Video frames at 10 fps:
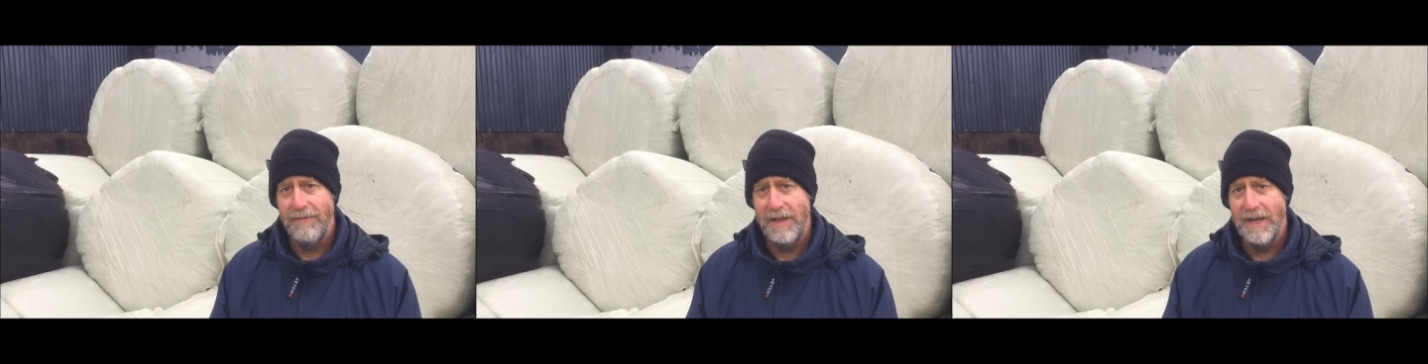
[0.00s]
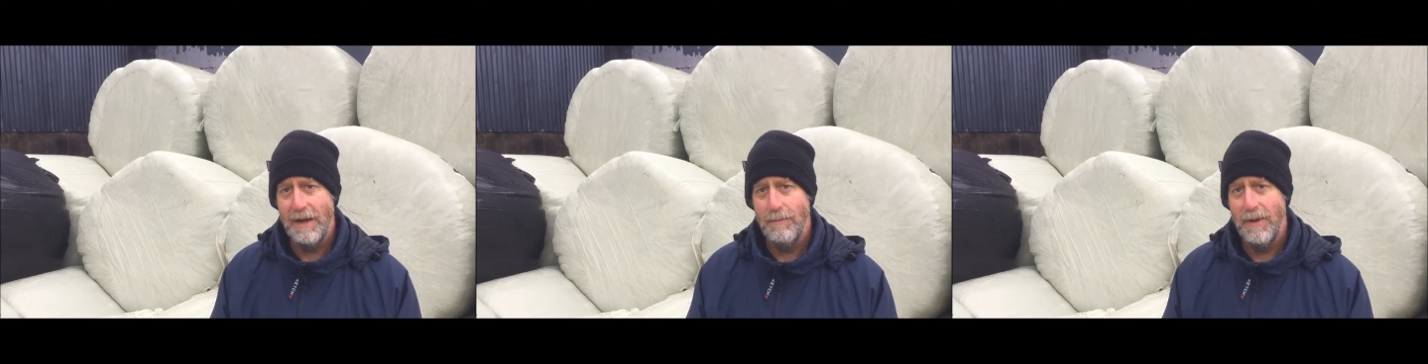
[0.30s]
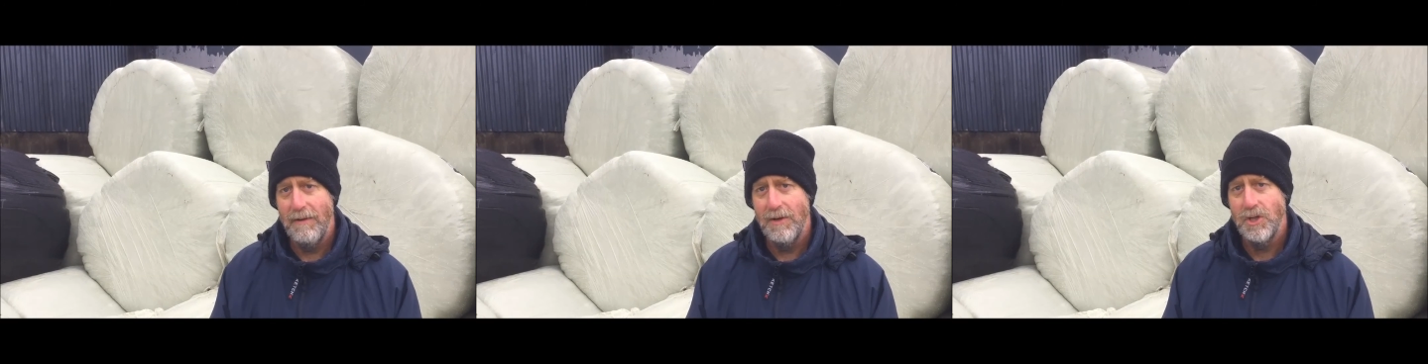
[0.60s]
feed out
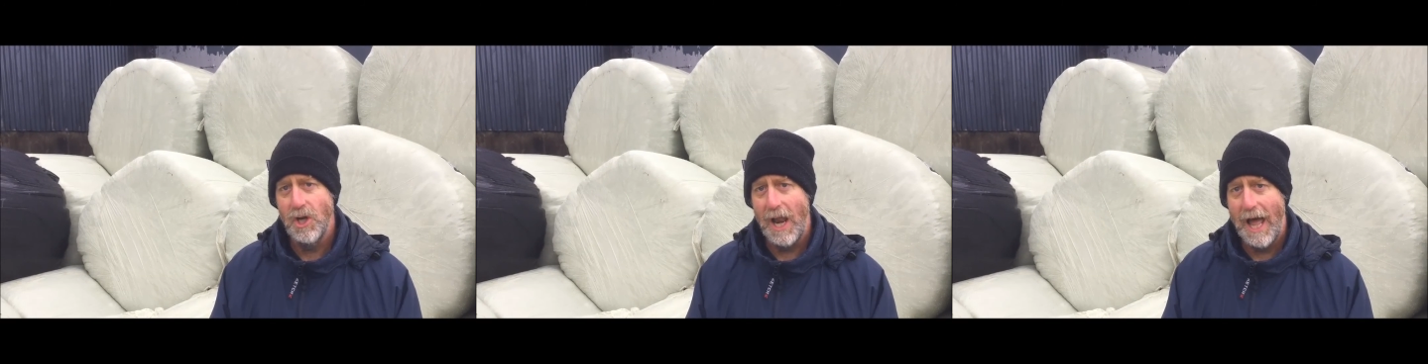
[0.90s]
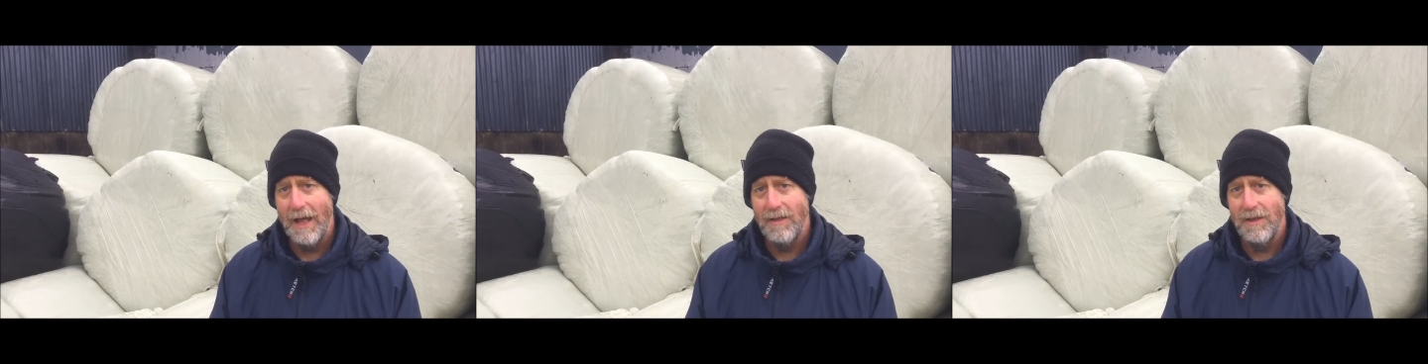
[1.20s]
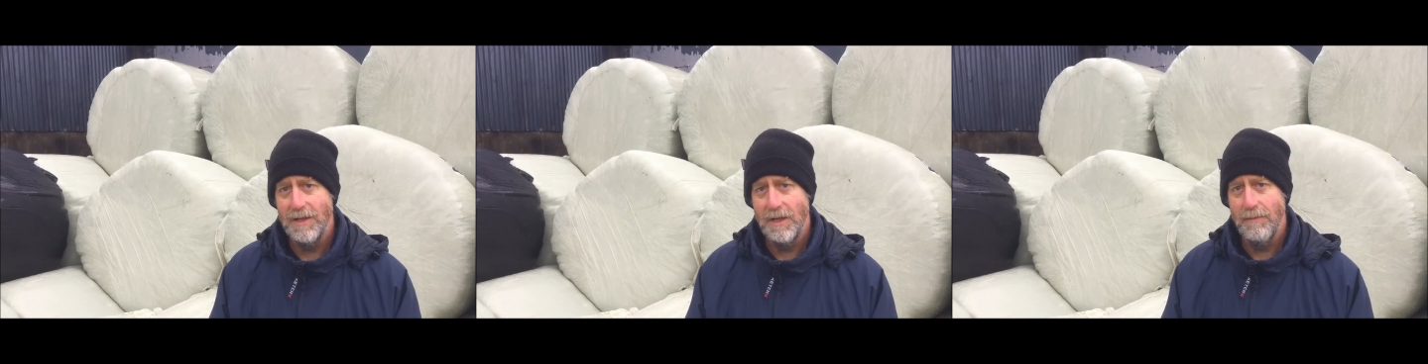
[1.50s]
period should last
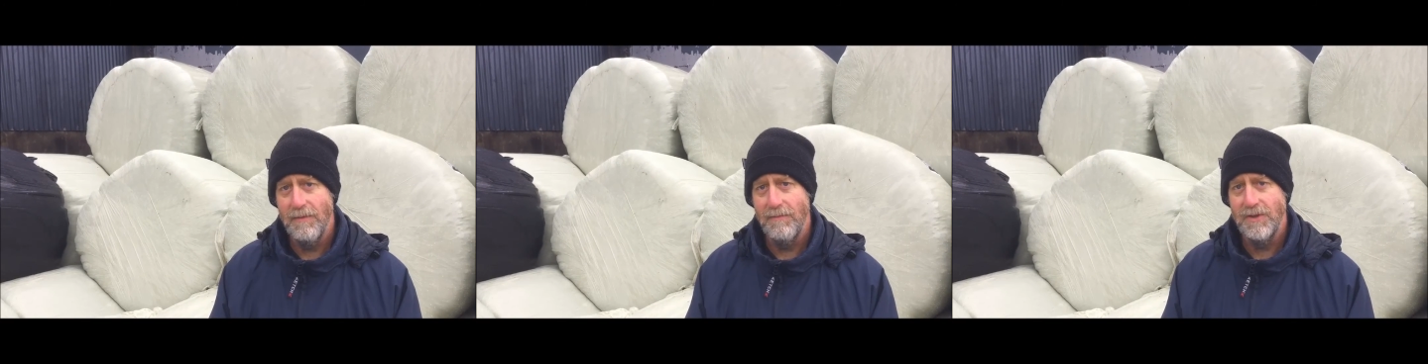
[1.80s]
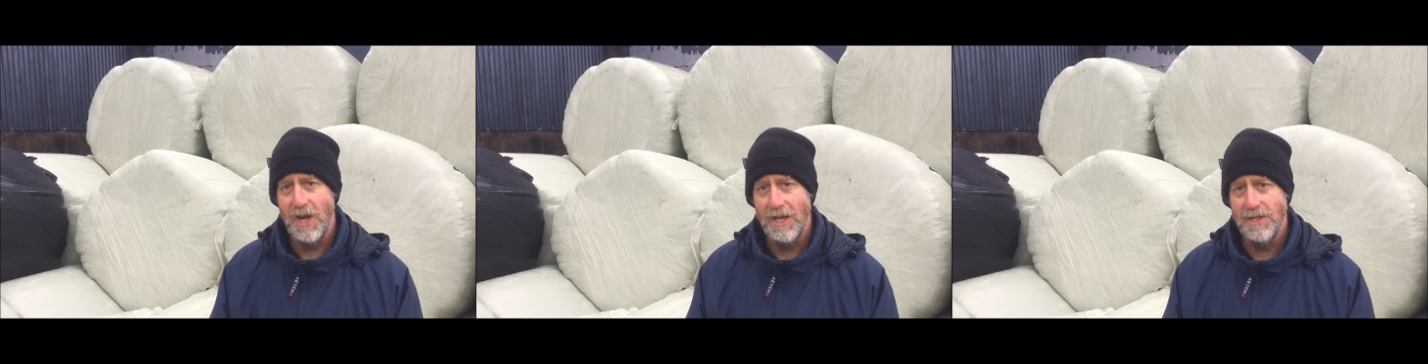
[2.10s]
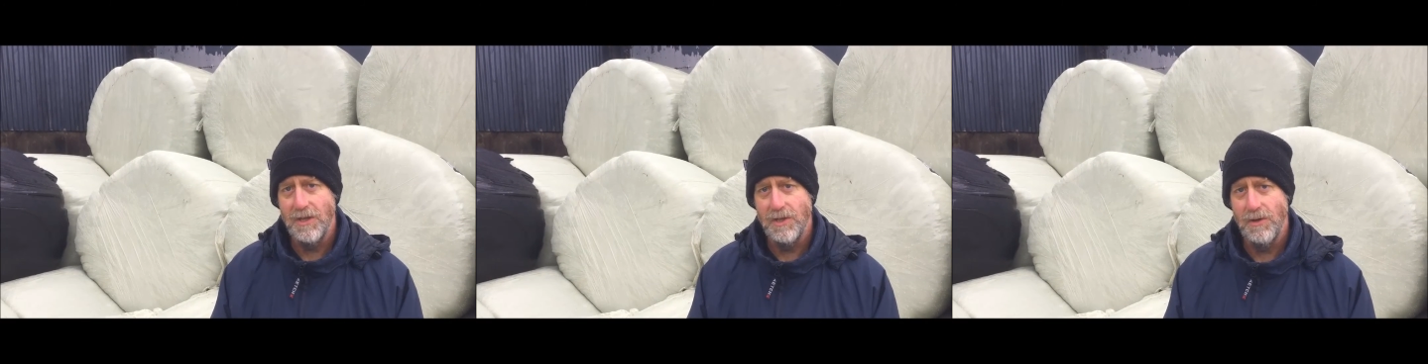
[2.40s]
in terms of
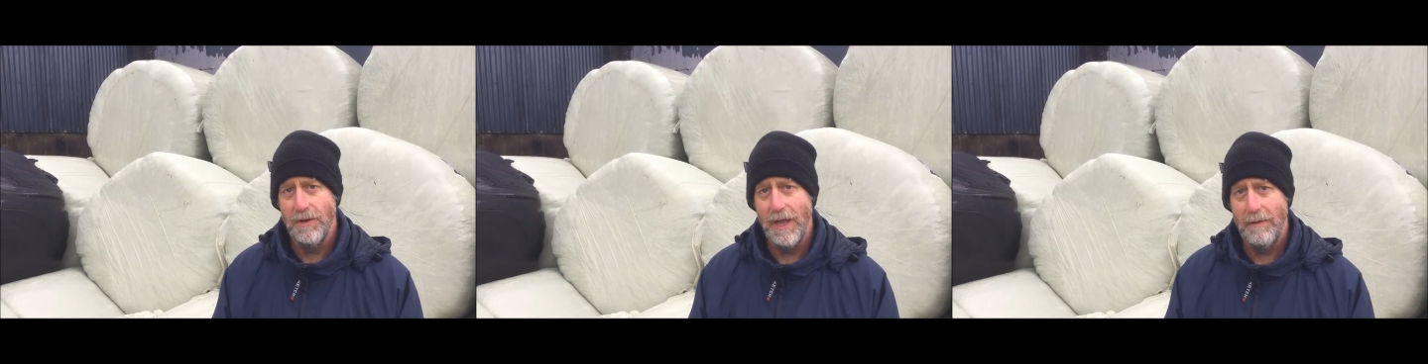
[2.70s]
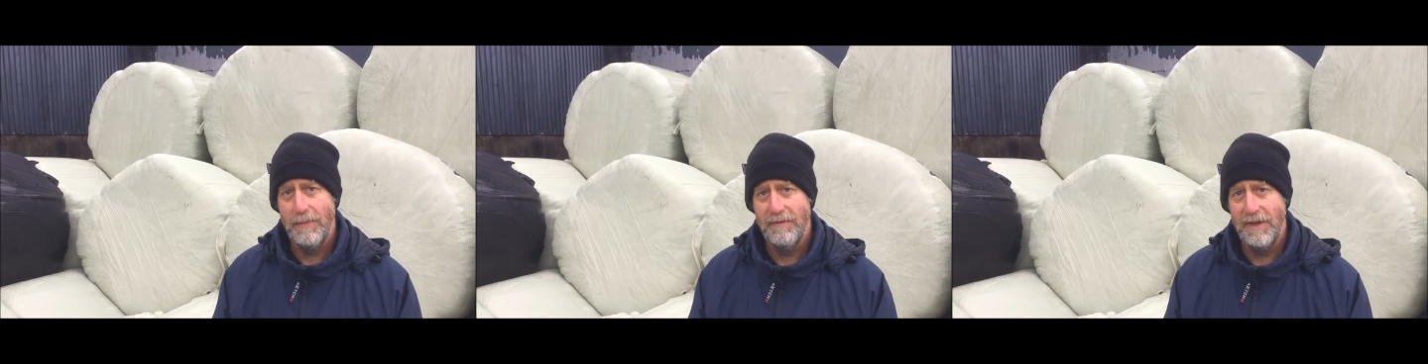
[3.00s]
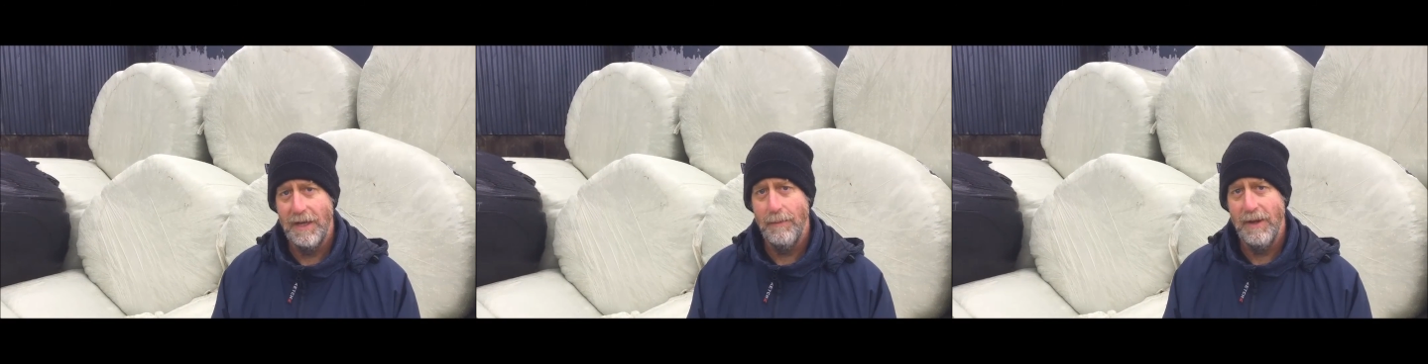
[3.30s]
changes during that
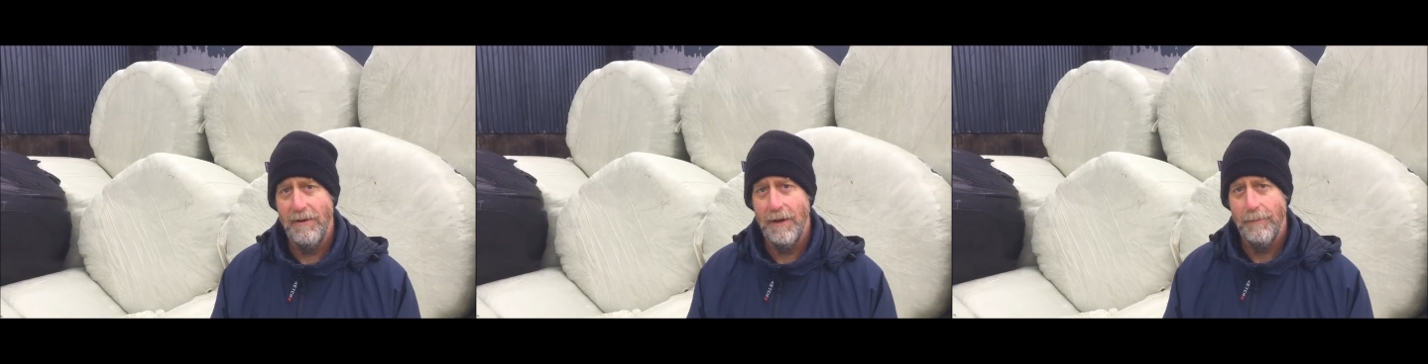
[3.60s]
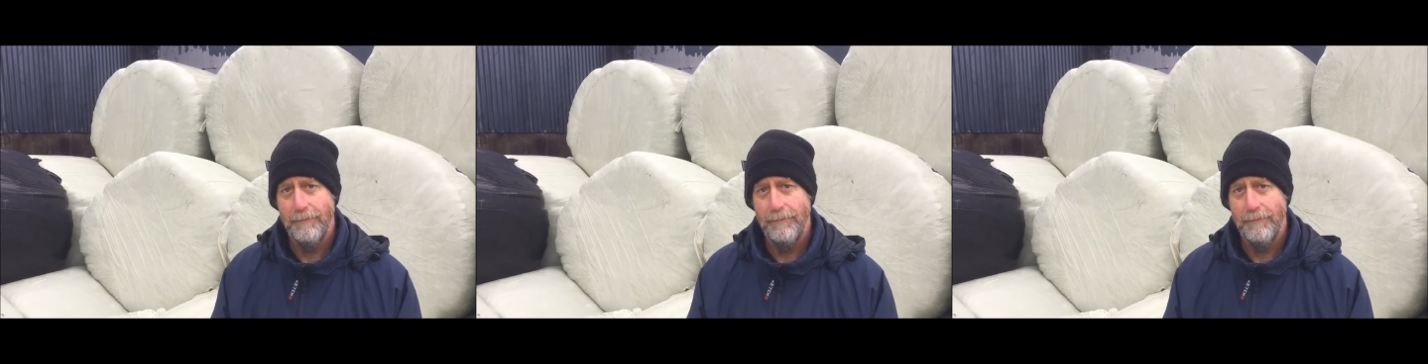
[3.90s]
feeding period.